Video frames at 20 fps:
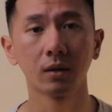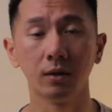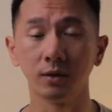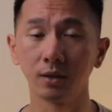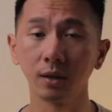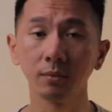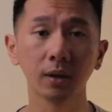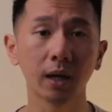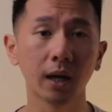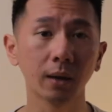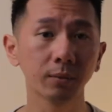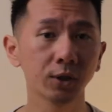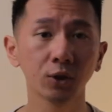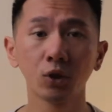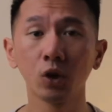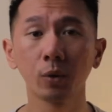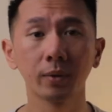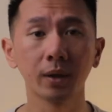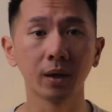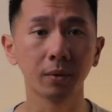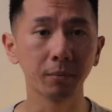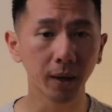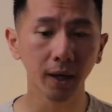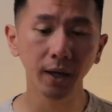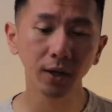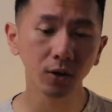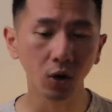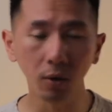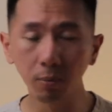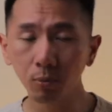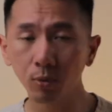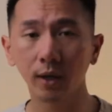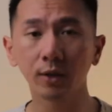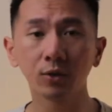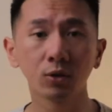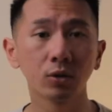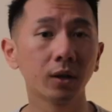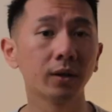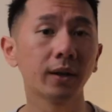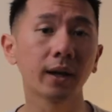And sometimes it could be a make or break
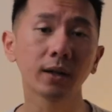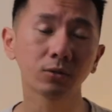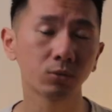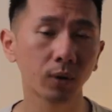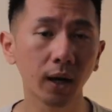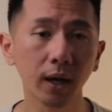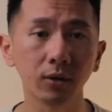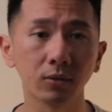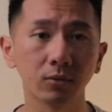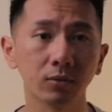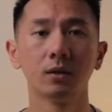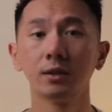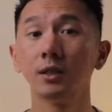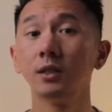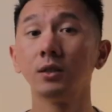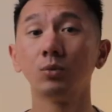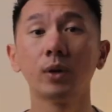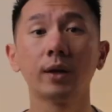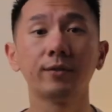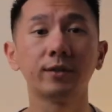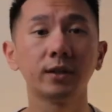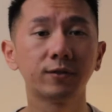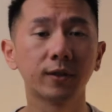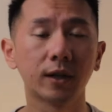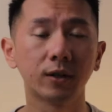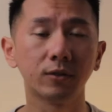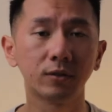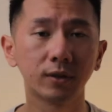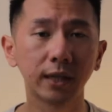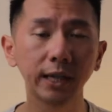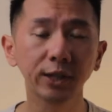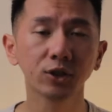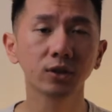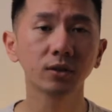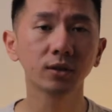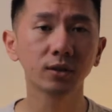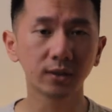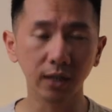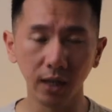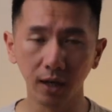to the next round. Since we have this foundation
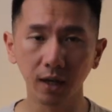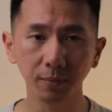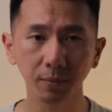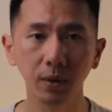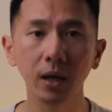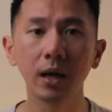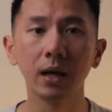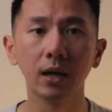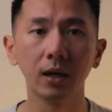set up,